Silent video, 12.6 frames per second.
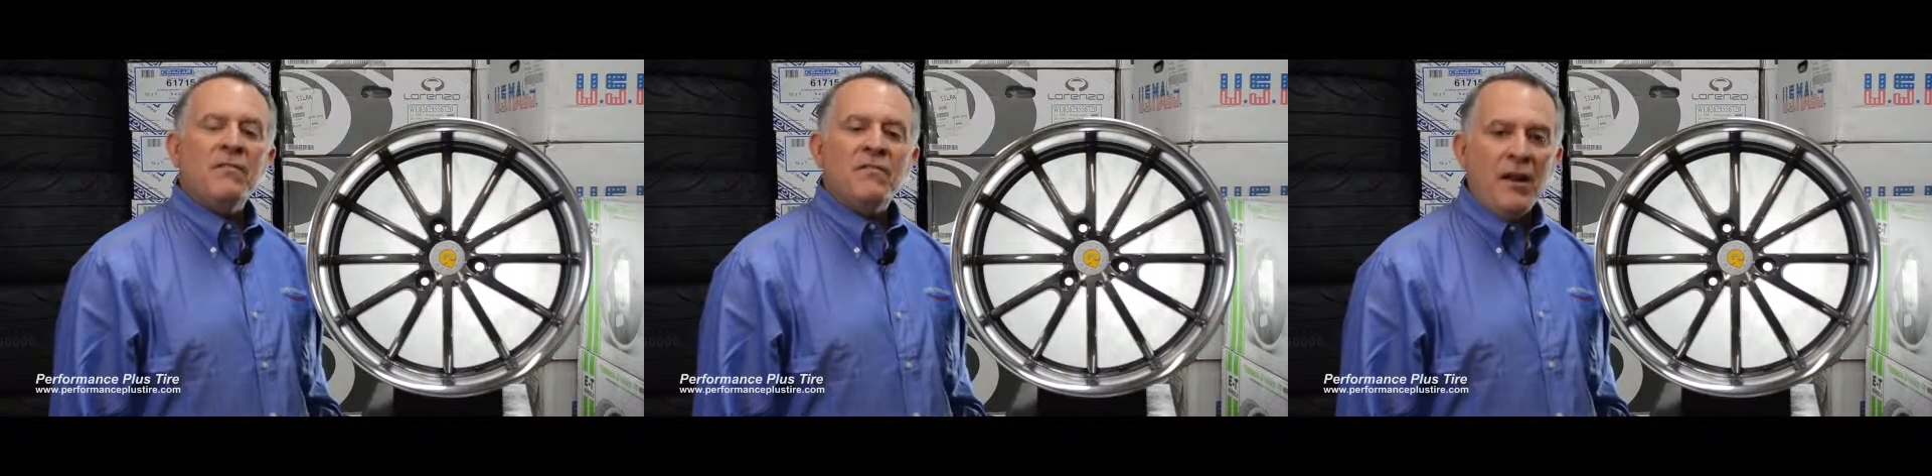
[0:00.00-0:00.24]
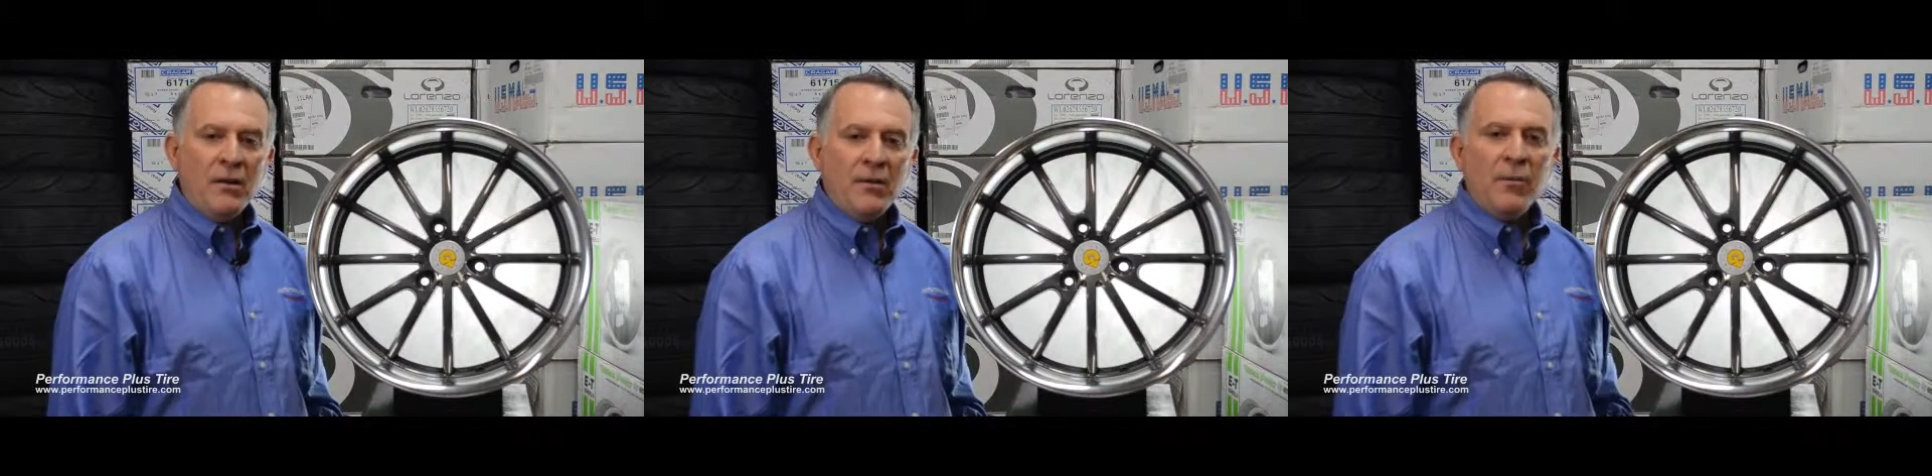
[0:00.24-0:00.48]

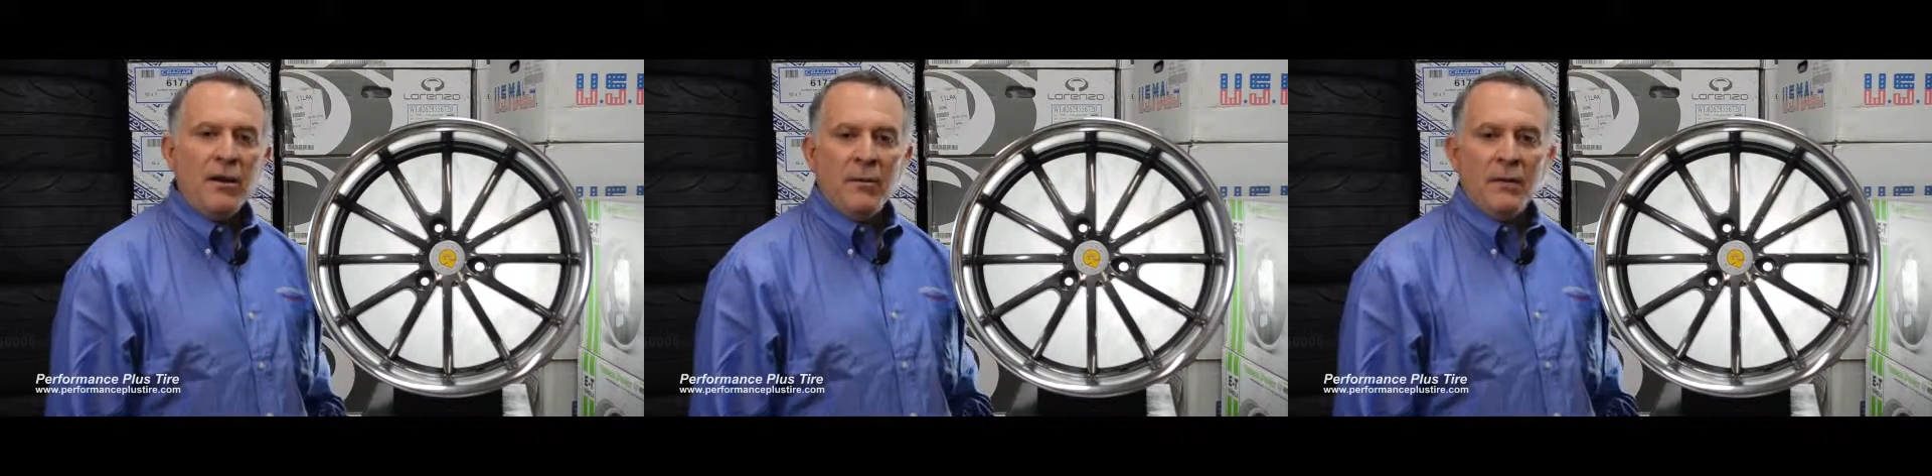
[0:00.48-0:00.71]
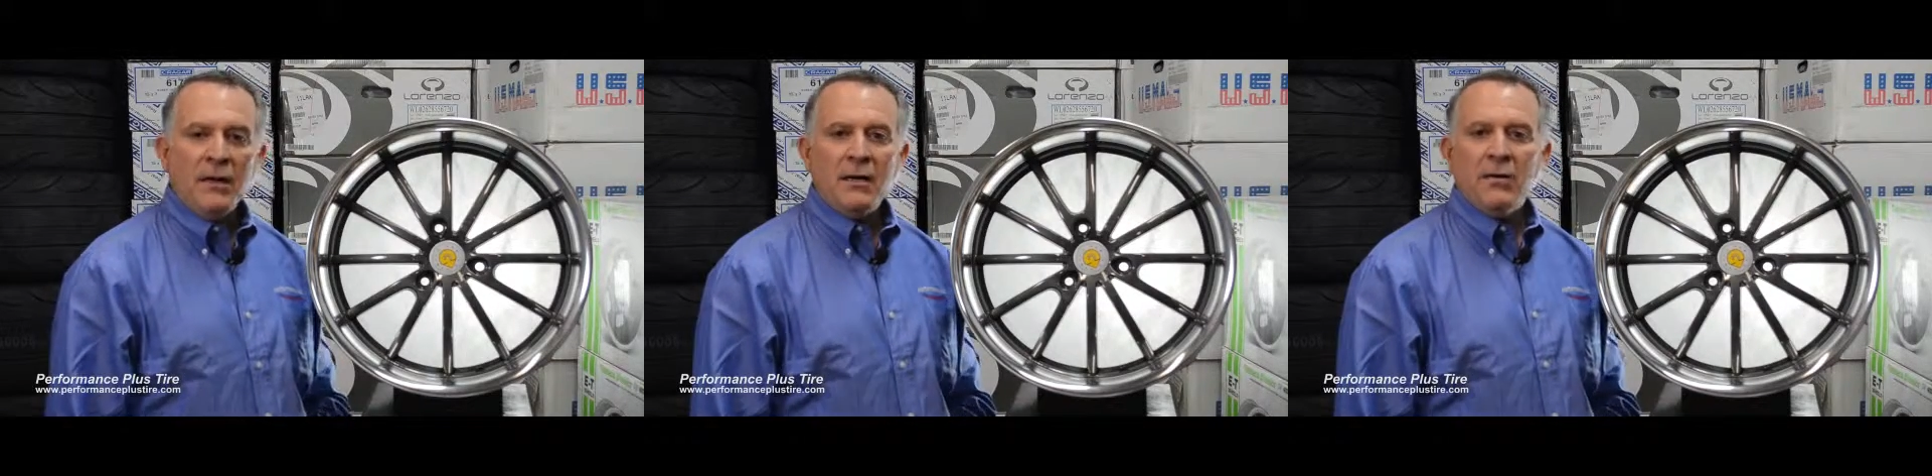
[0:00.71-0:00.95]
fender
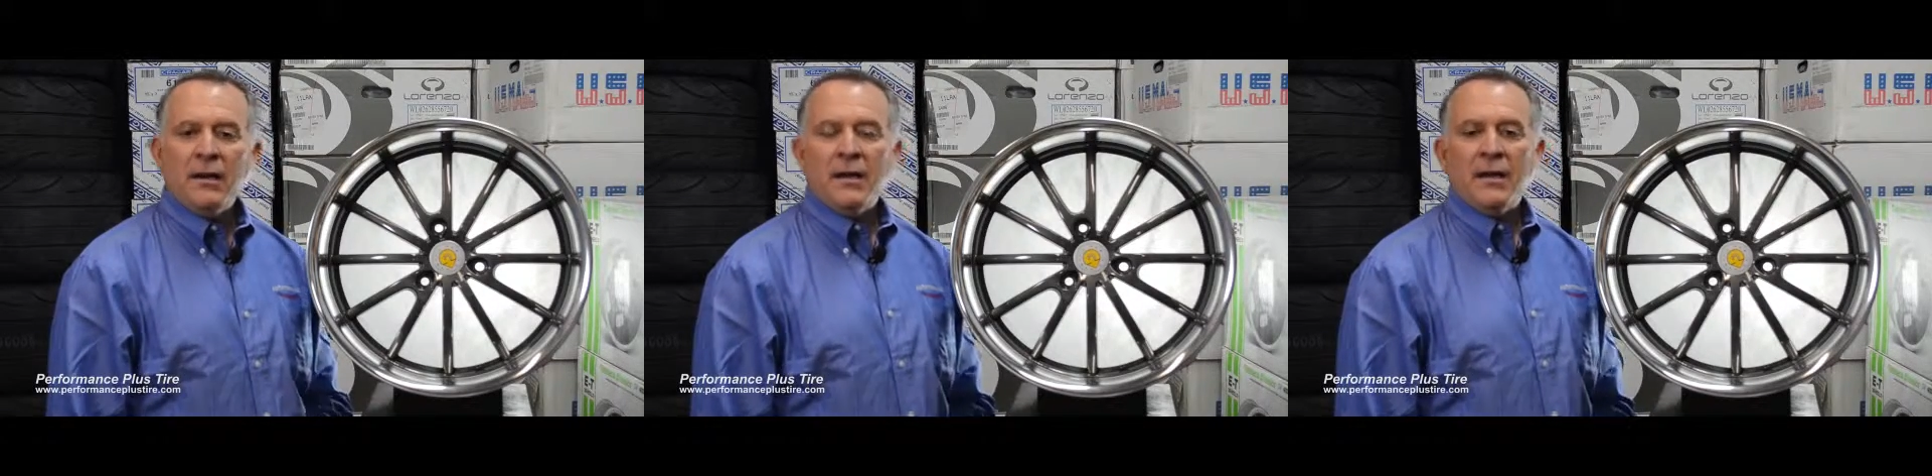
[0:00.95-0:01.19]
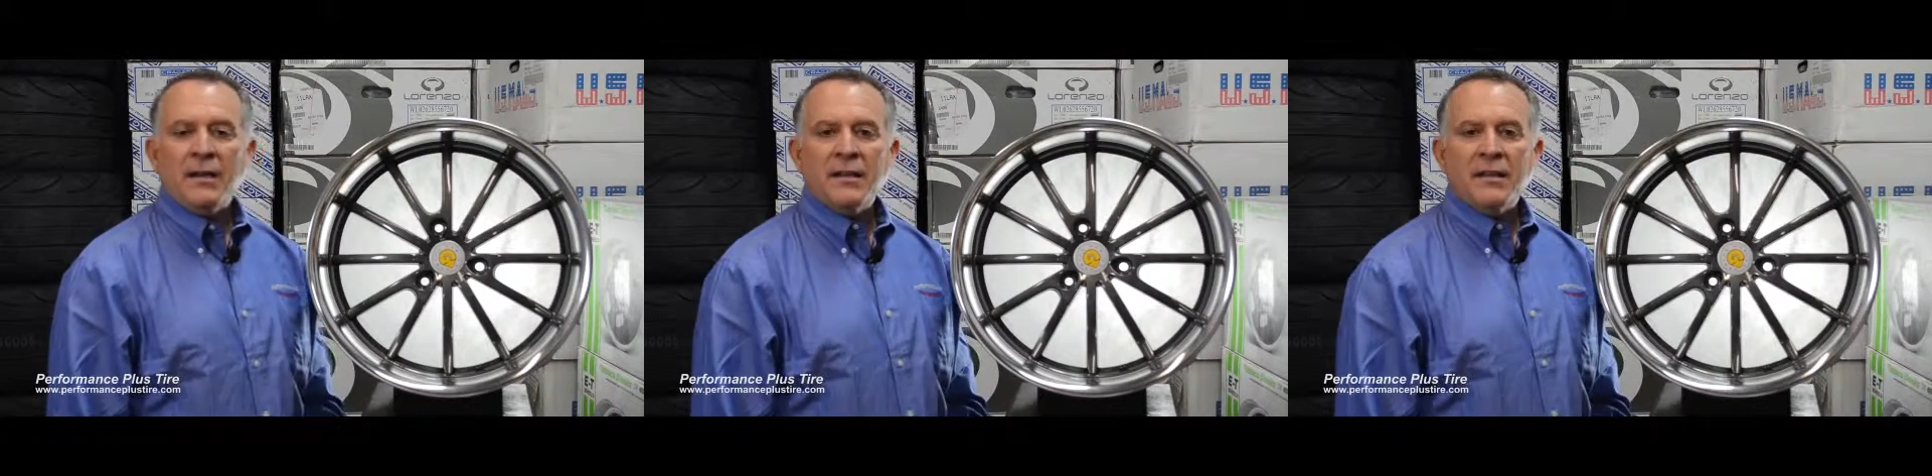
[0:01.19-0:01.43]
rubbing or
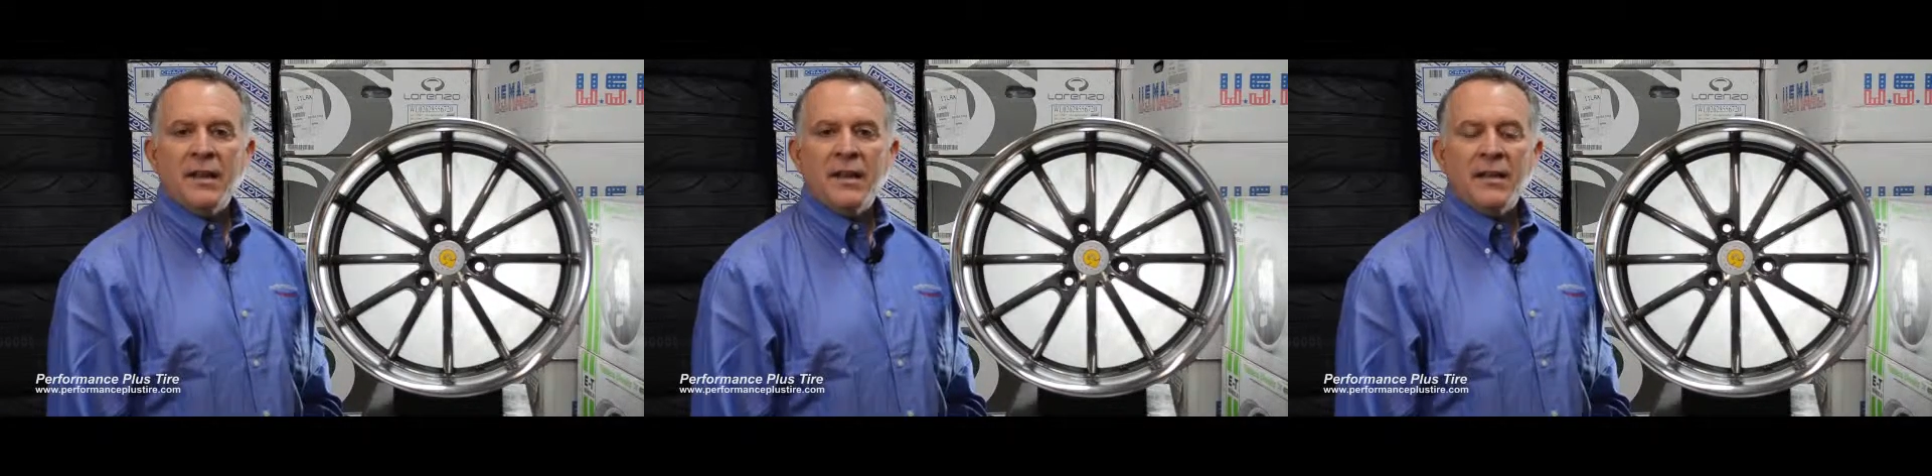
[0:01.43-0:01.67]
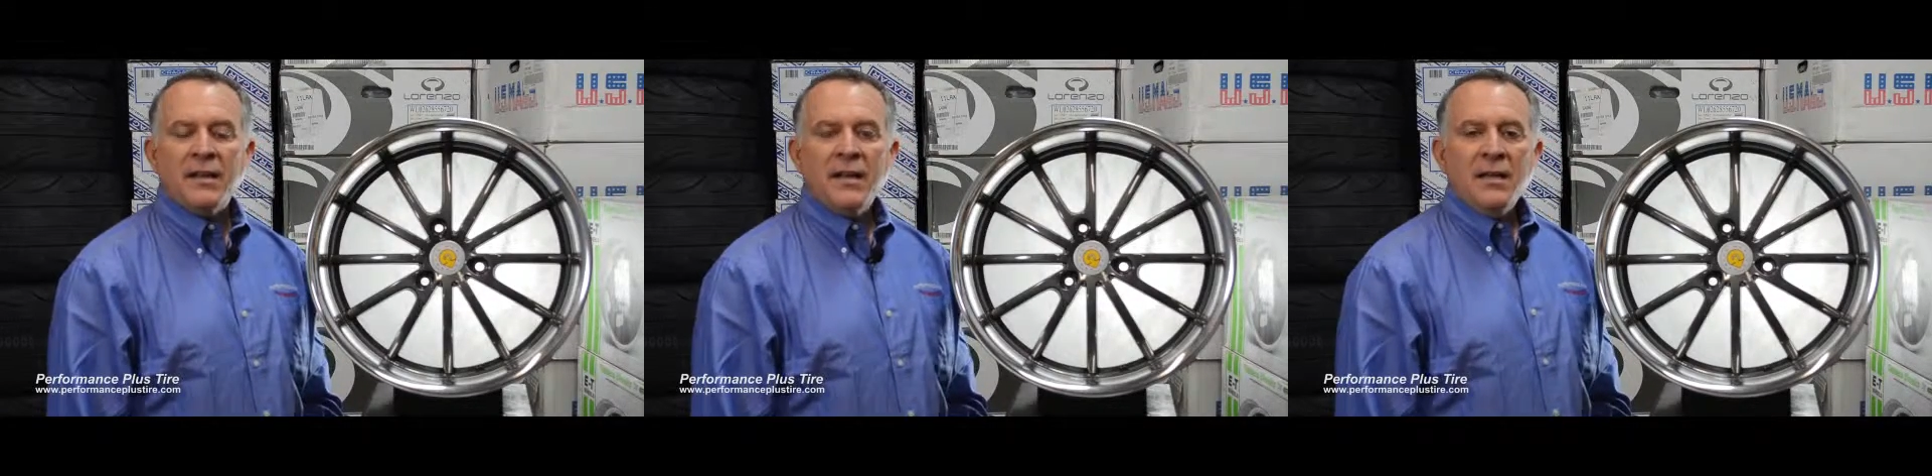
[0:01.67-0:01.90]
anything like
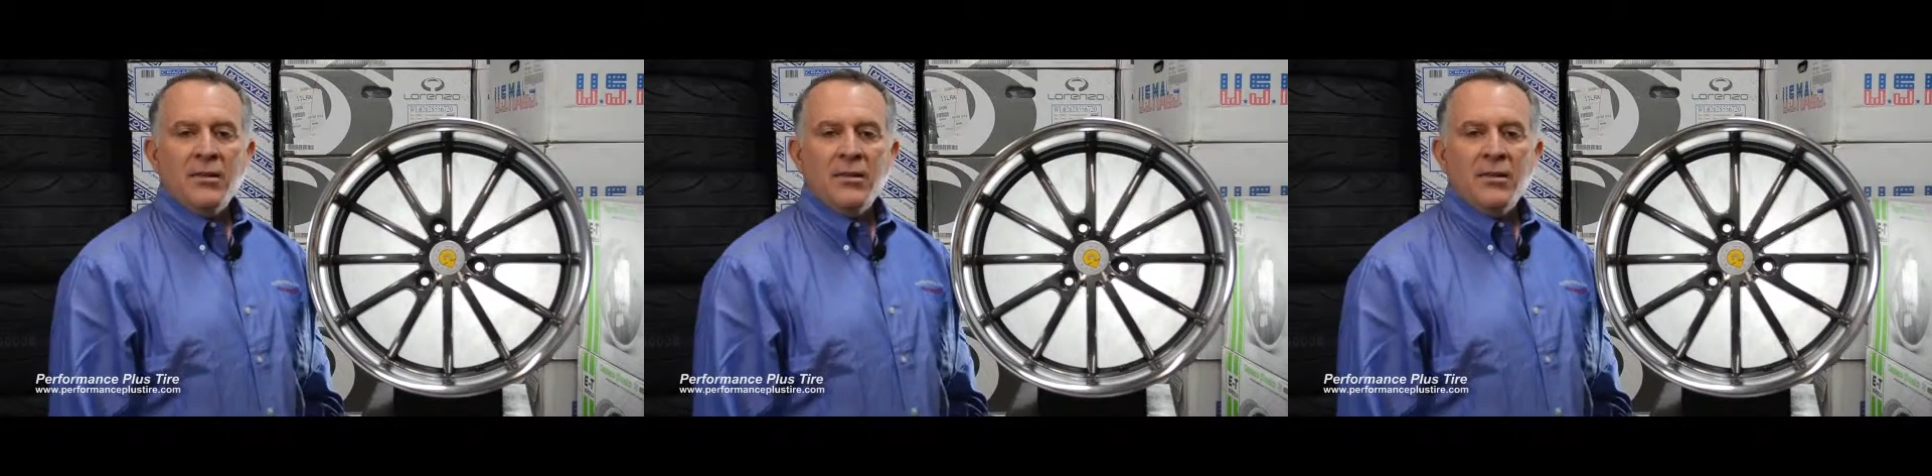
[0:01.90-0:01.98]
that.